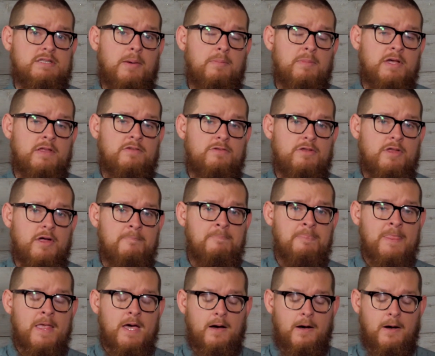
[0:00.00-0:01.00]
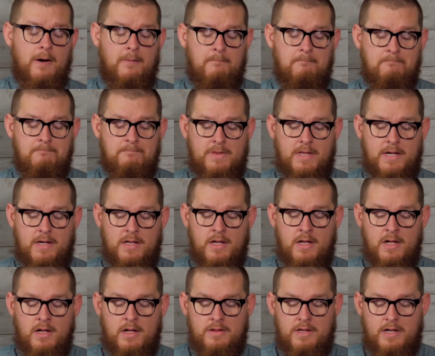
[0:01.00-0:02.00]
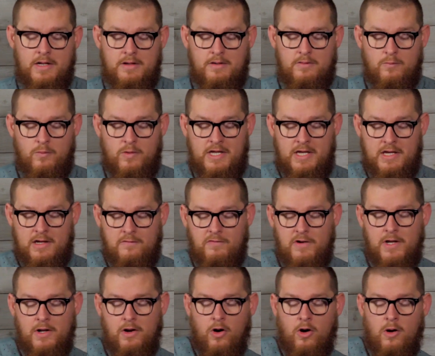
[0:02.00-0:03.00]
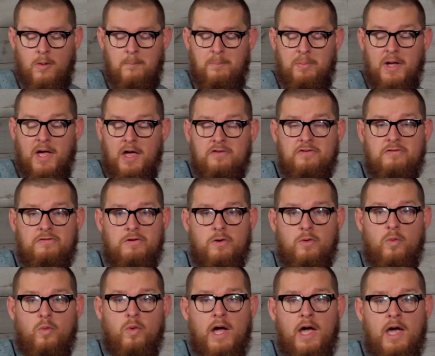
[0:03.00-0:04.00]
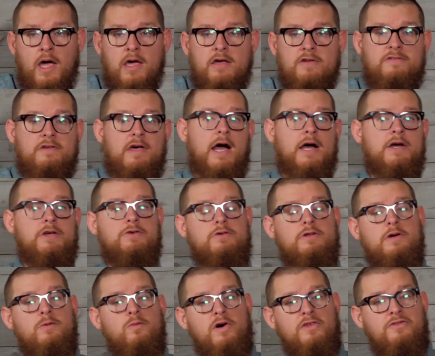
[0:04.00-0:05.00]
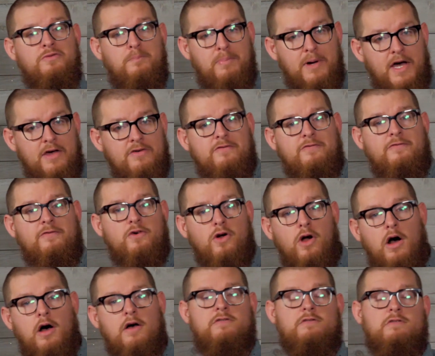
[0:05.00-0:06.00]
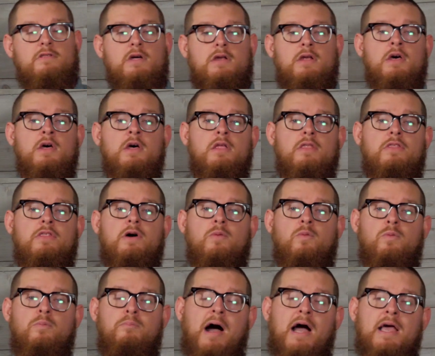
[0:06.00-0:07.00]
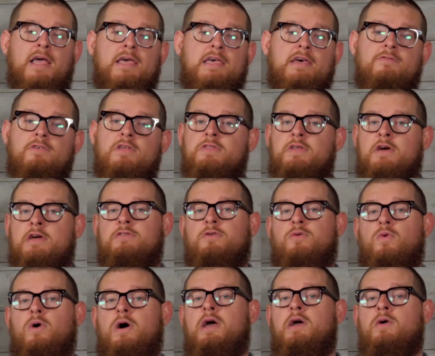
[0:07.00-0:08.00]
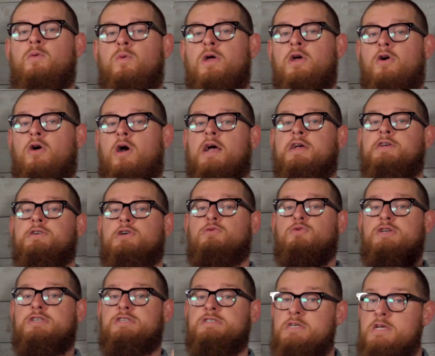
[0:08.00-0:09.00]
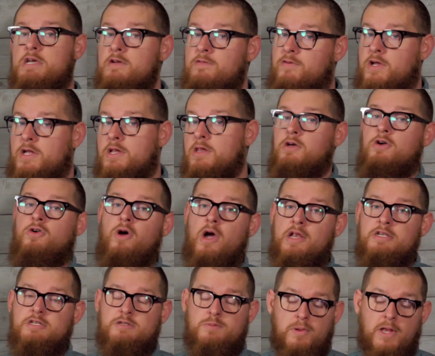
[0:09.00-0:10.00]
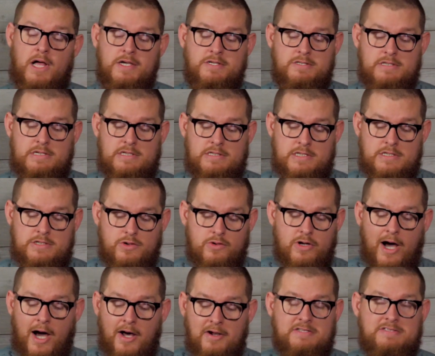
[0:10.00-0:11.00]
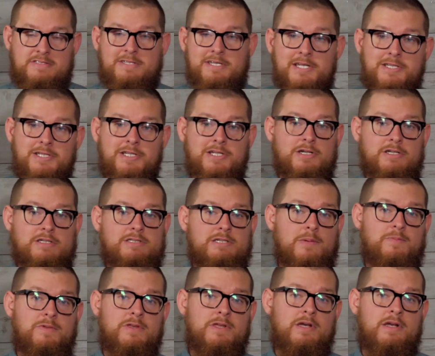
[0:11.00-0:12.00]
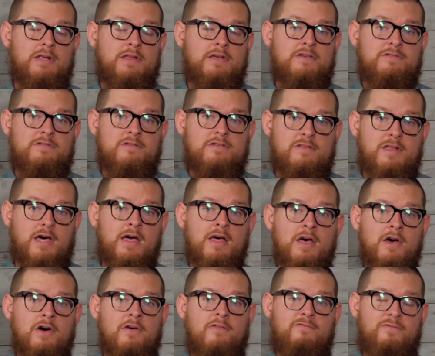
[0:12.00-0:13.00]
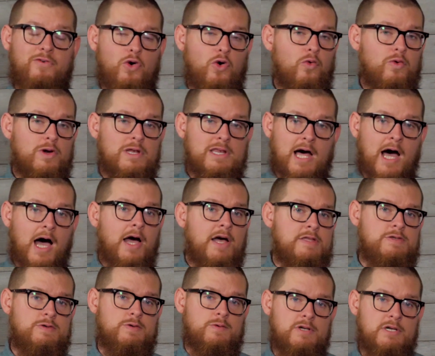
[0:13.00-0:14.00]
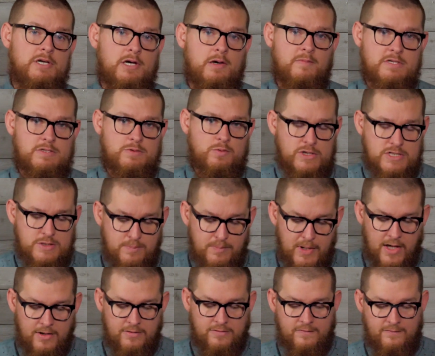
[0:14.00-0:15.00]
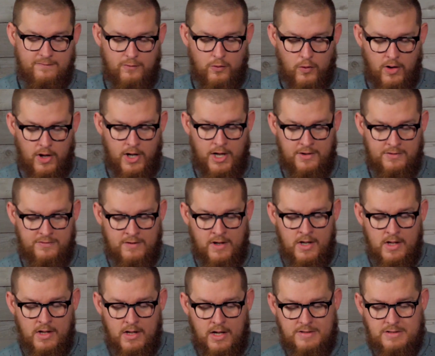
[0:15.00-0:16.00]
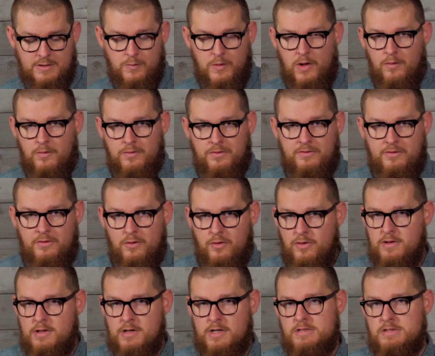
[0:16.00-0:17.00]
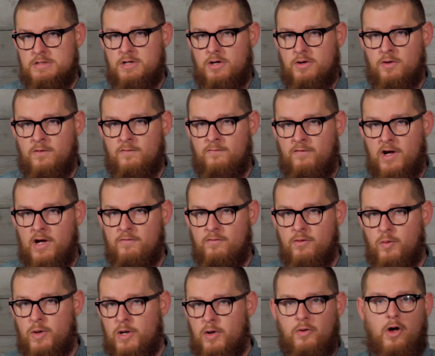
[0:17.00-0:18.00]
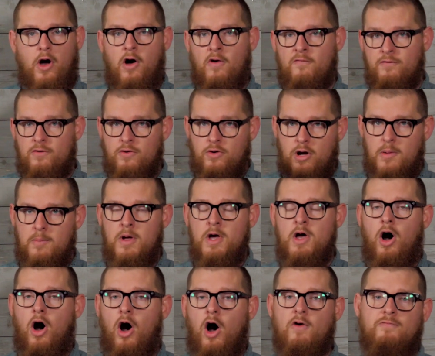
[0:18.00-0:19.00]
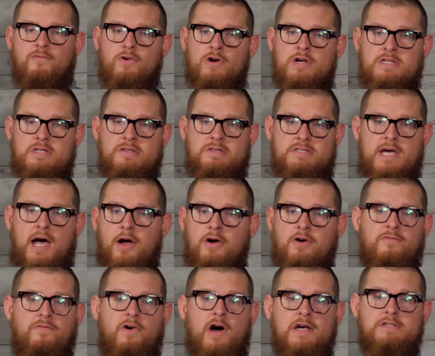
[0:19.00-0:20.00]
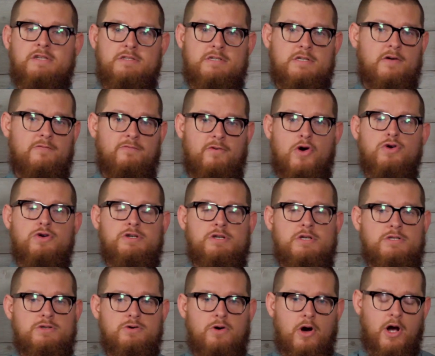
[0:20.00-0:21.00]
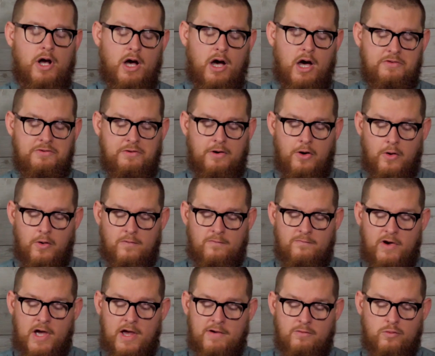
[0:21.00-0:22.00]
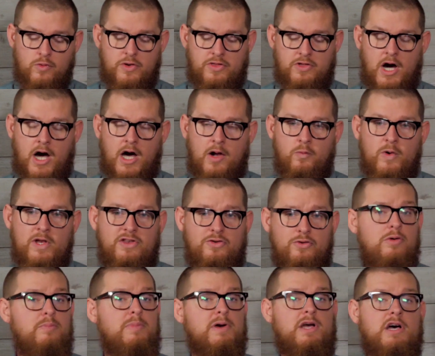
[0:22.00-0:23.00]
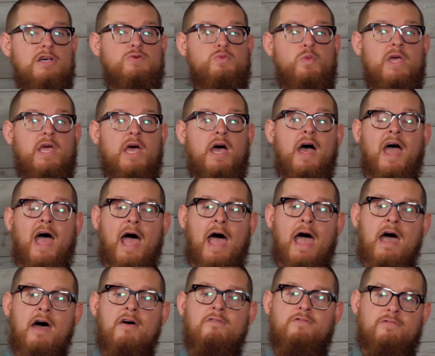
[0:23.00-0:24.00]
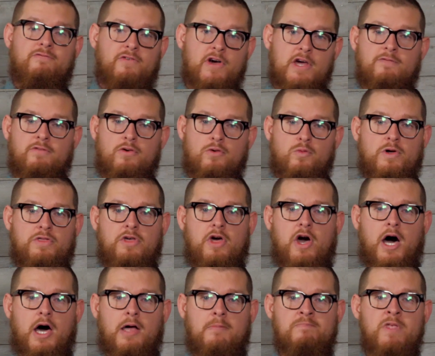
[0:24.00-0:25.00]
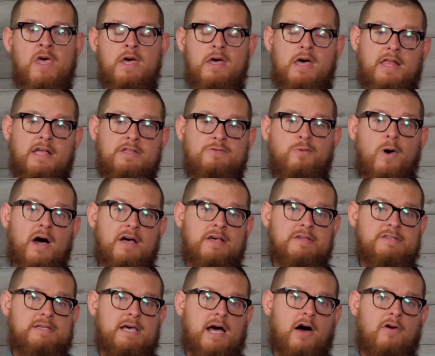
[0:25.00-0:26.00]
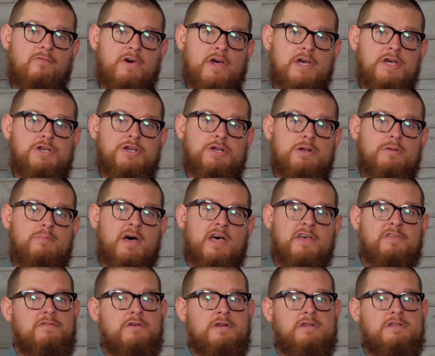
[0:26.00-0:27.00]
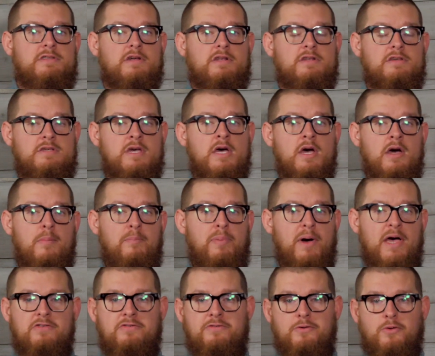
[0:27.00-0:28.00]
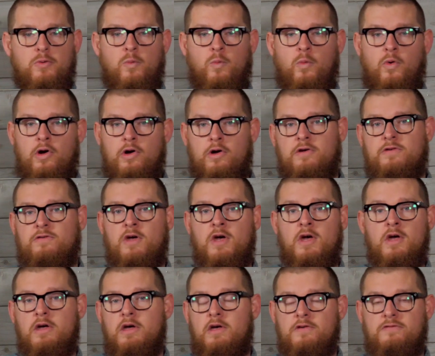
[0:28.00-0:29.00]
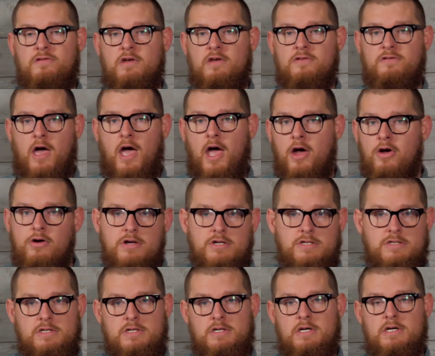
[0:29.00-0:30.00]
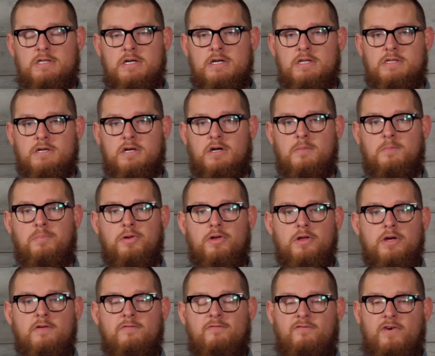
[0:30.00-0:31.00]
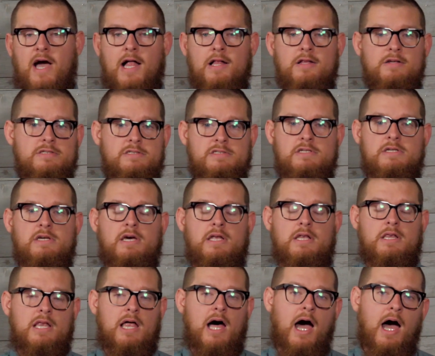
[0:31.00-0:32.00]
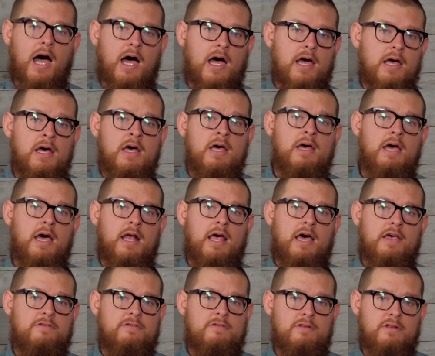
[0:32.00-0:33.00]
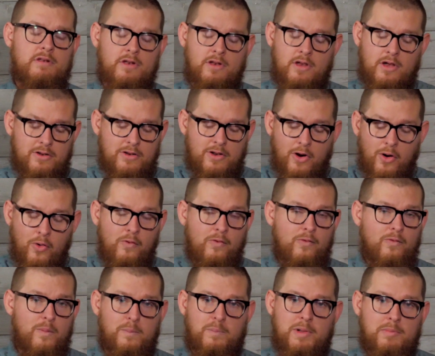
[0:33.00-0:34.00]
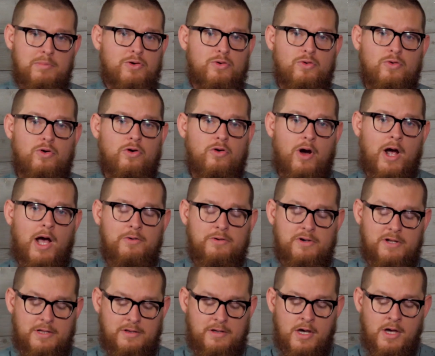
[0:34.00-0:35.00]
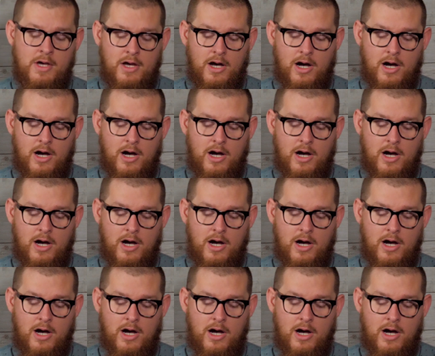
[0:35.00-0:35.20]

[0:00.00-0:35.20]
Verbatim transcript: That means that um, that that giving our best away is actually what's best for us that that by giving things away we are actually receiving the greatest blessings and so god is teaching us something in this is that full reliance on him is what's best for us and so we don't do this to earn favor we don't offer up offerings and sacrifices and devotion to our god to earn favor with god we do it because we have favor with god and that's why a salvation message that is based on works is is a heresy it, it's a complete fallacy and lie and has n- no biblical grounding.